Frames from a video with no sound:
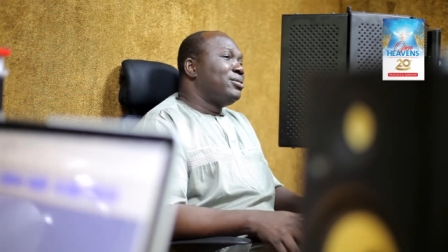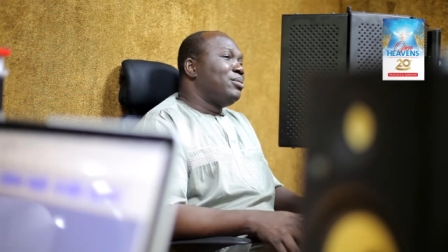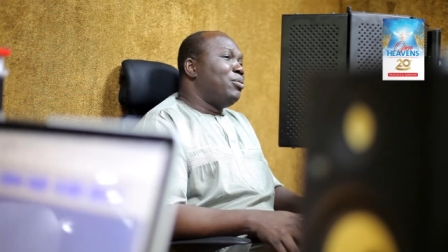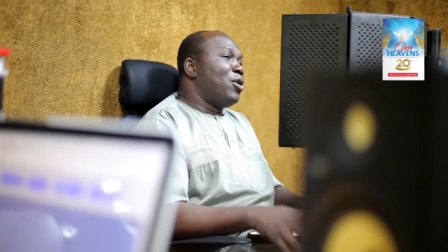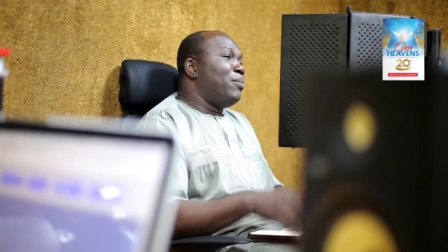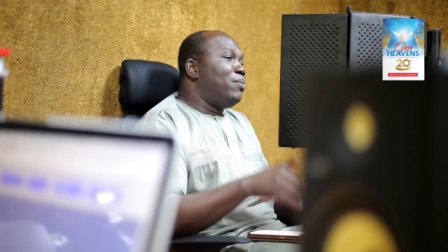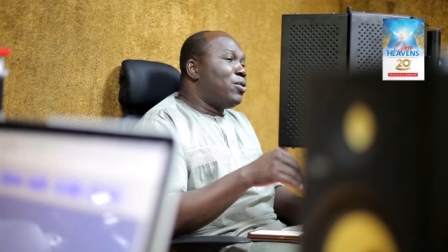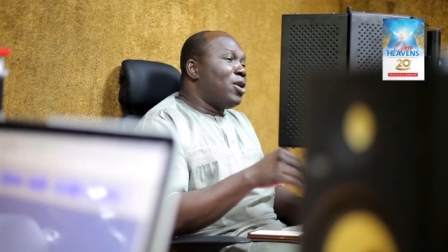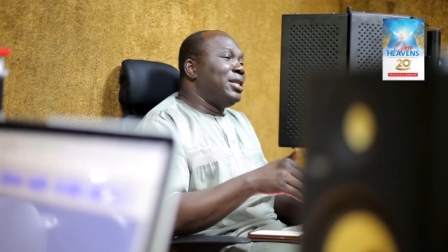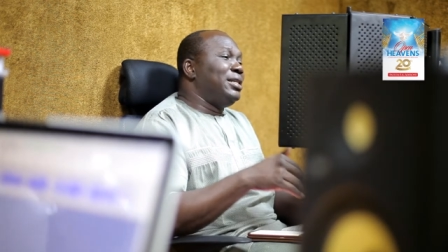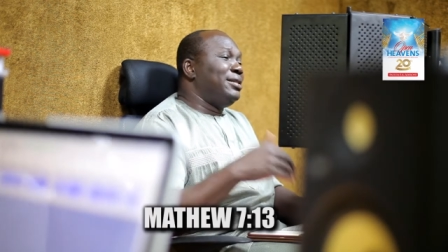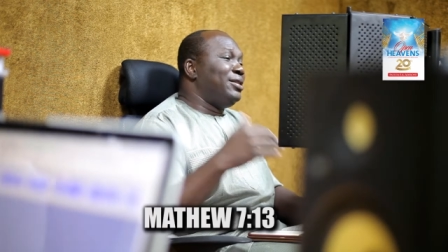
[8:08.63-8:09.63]
But
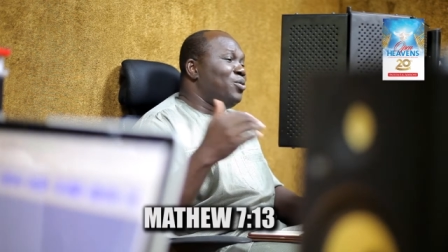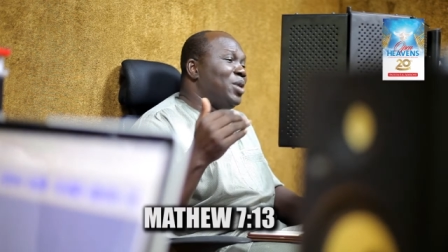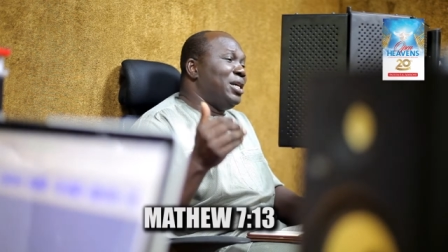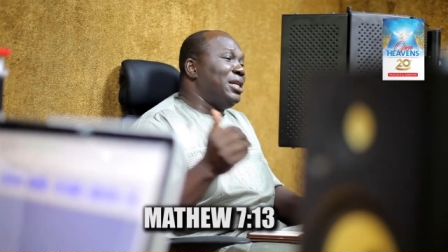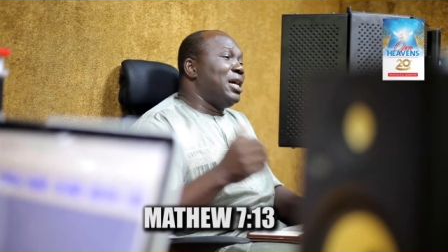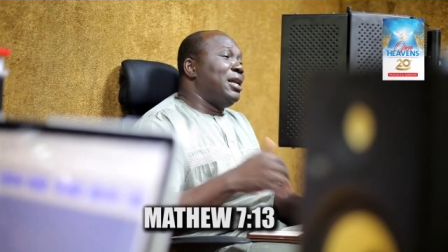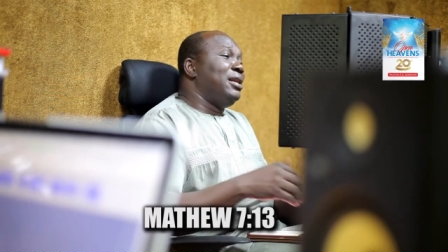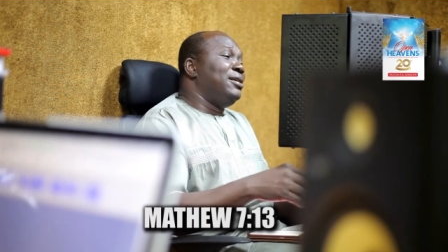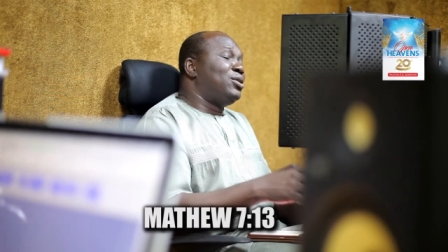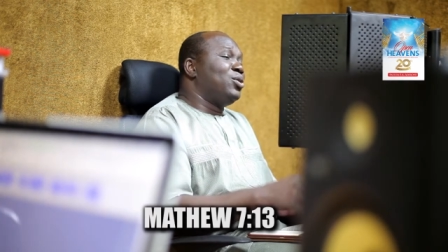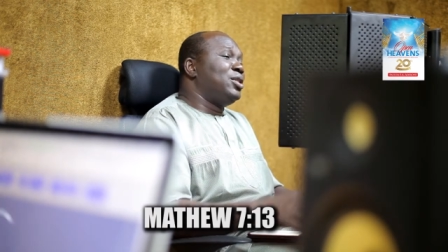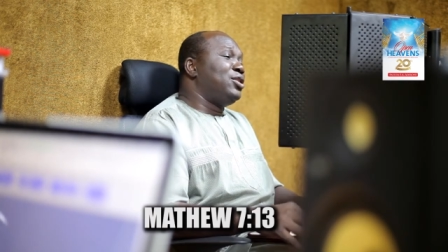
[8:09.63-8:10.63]
broad is the way that leads
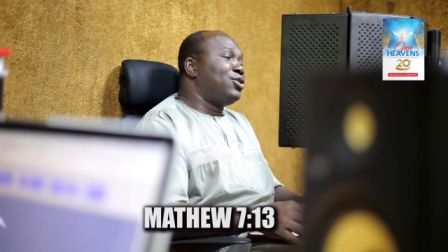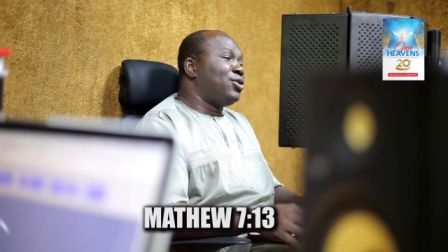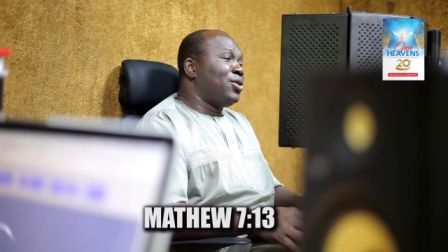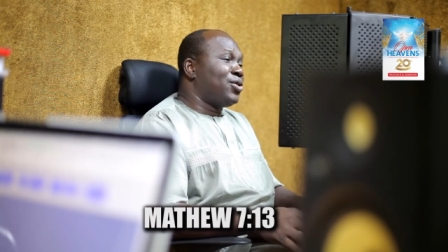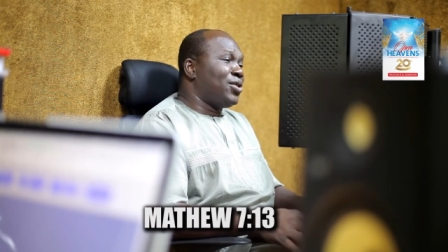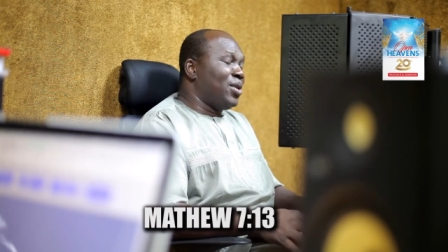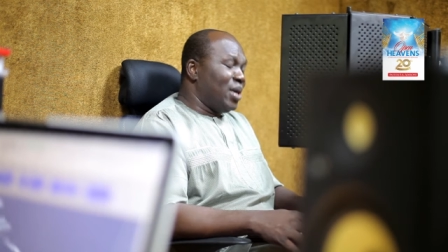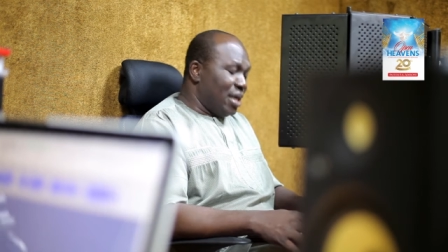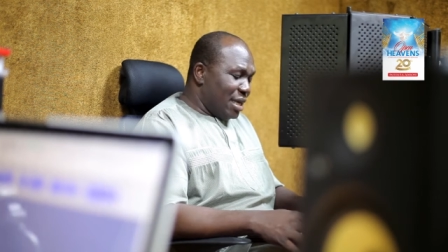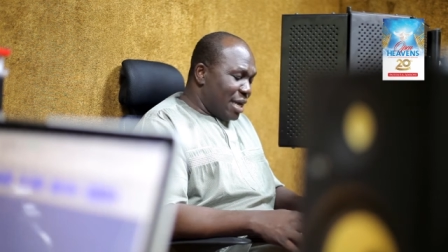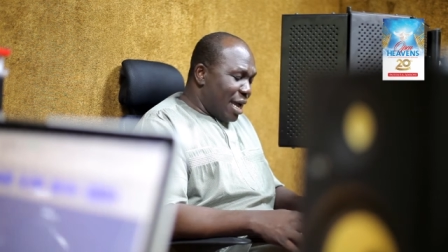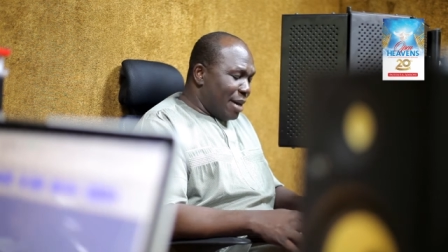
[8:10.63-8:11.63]
to destruction,
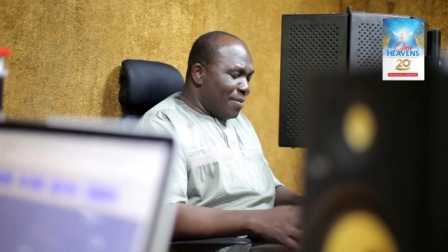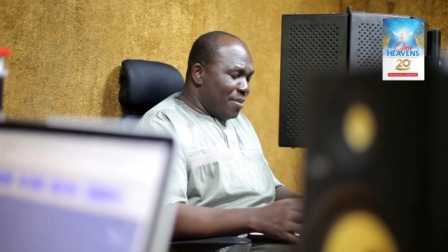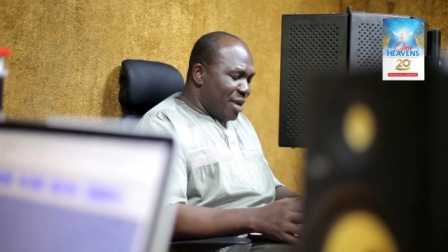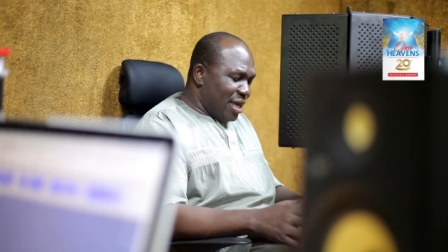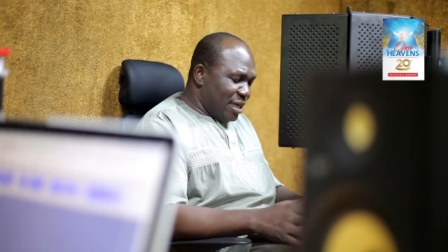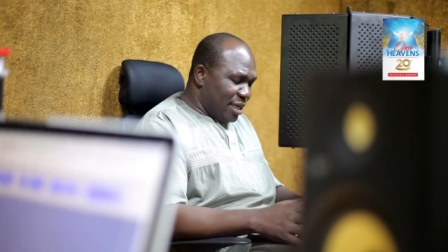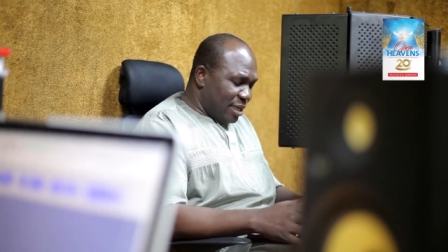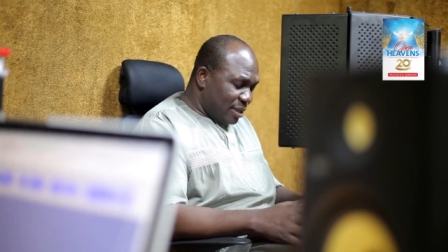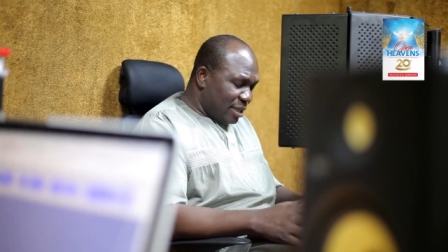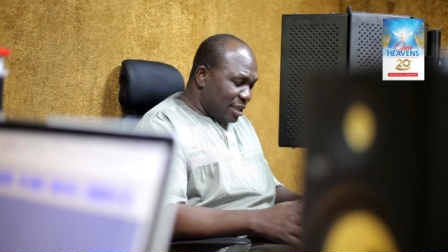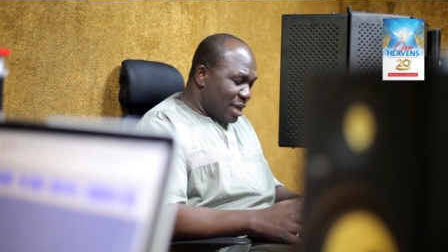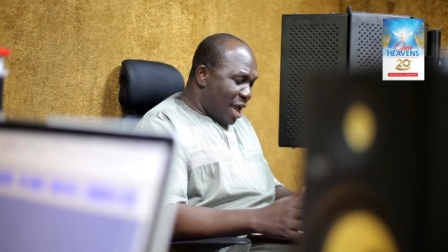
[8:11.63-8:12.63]
and many
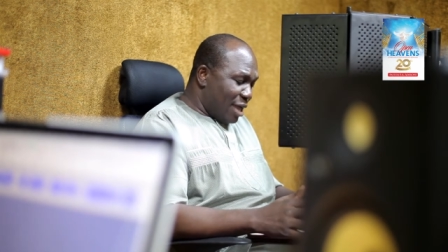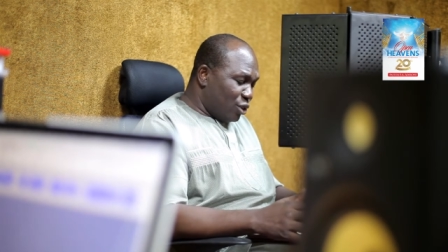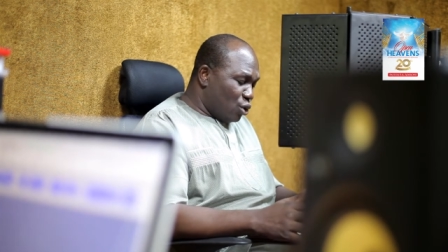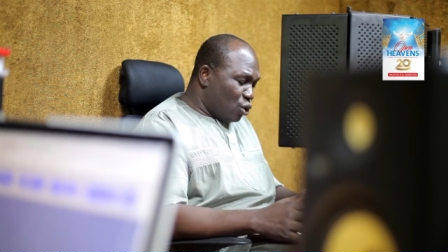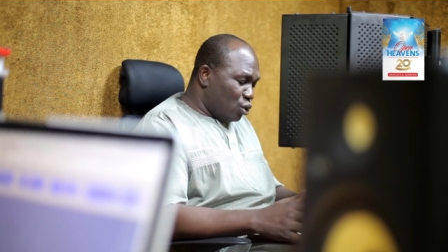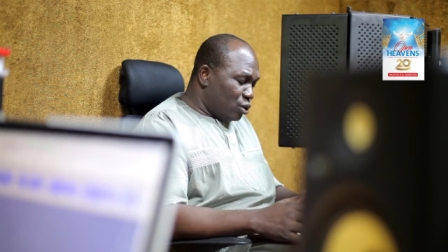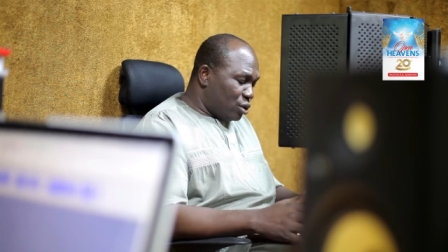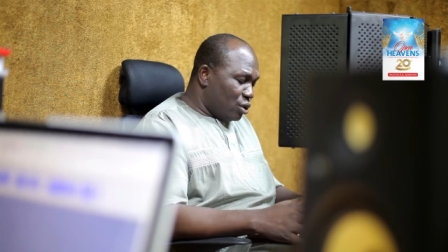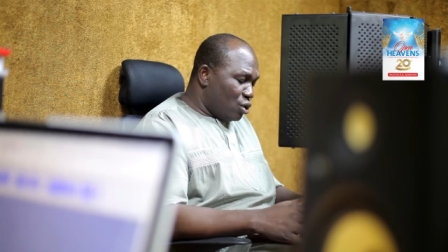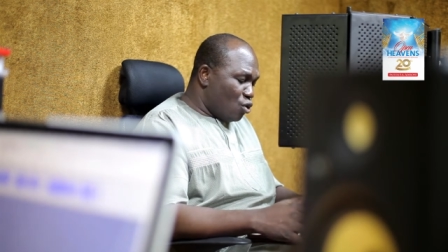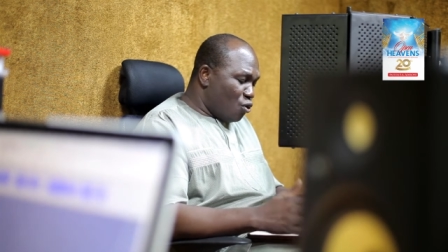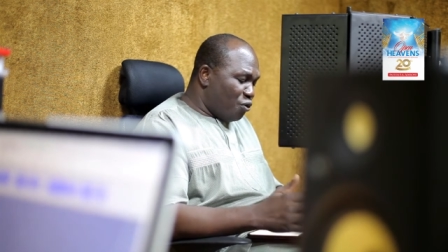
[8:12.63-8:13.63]
are those
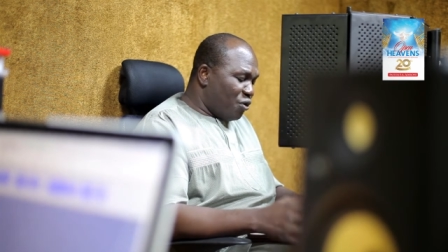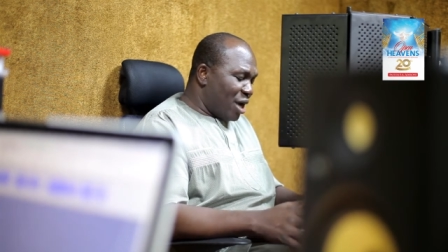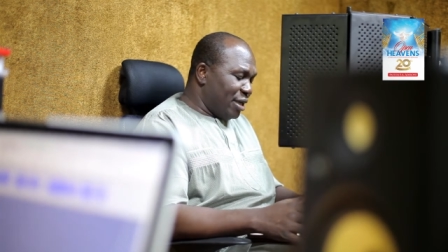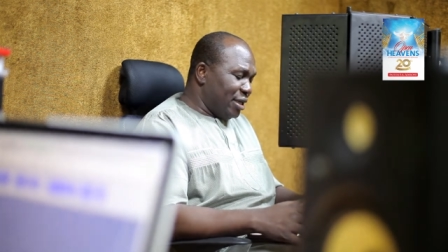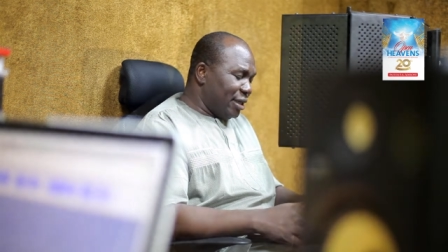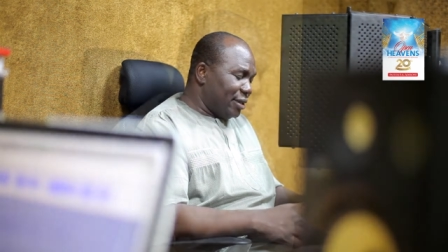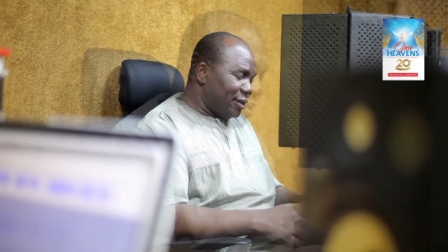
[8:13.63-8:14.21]
who find it.